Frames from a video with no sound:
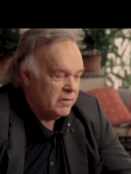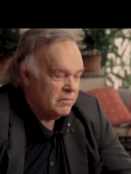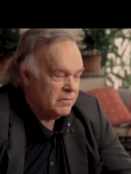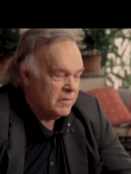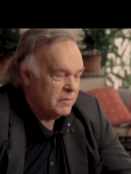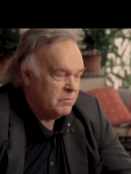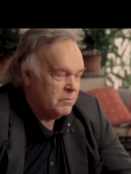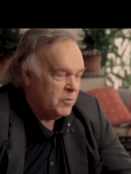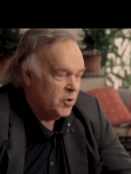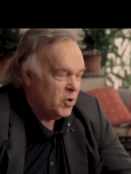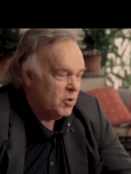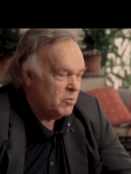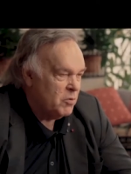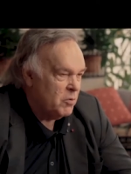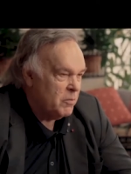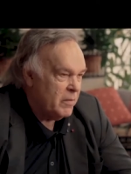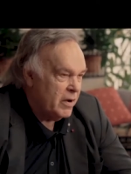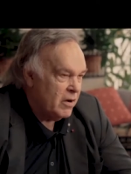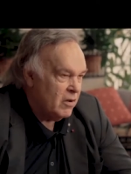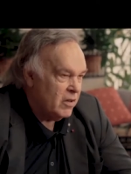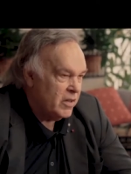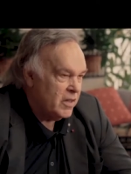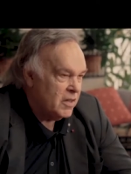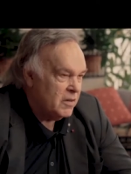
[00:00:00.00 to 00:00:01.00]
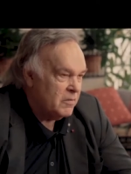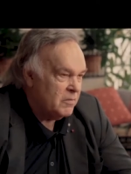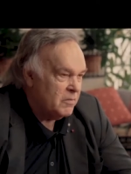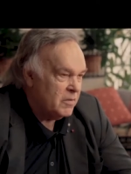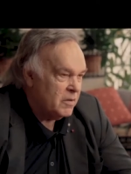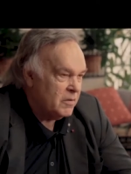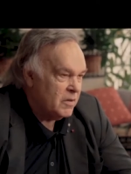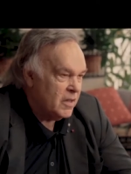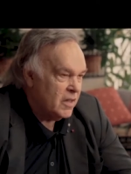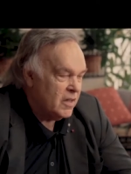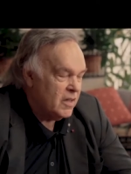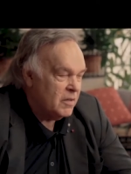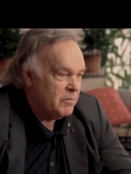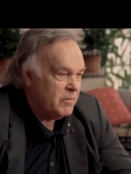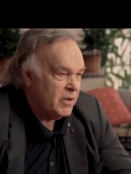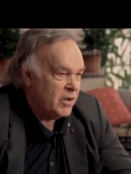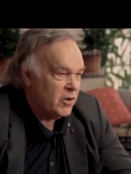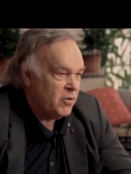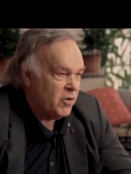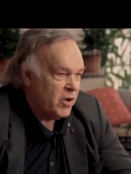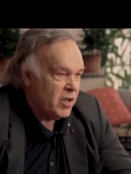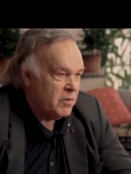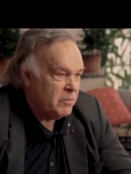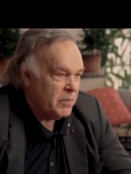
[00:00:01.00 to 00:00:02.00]
in Baltimore, Maryland.
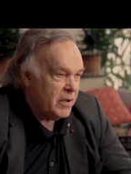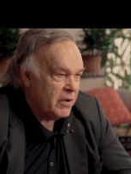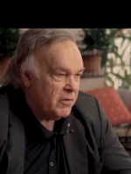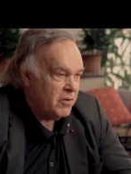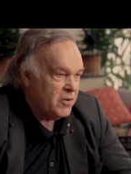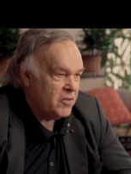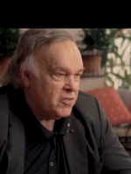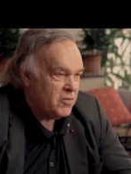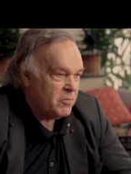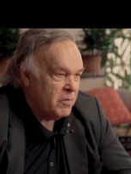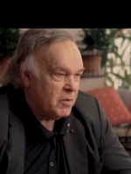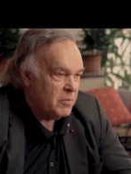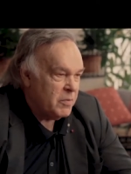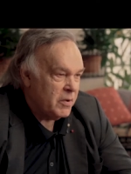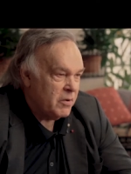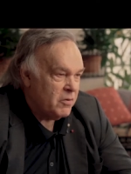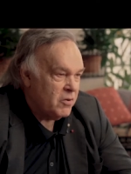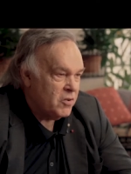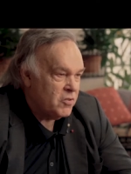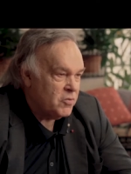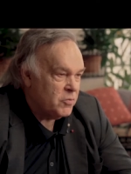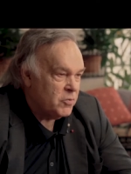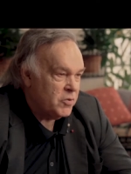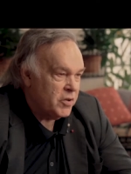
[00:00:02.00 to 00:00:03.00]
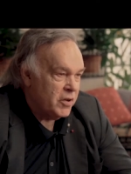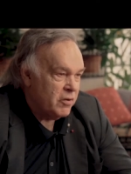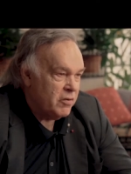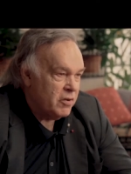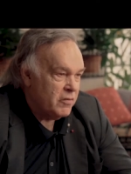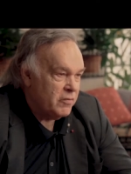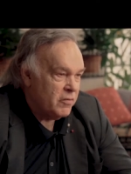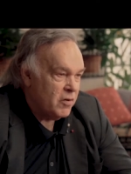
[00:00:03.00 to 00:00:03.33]
My grandparents, my parents were dairy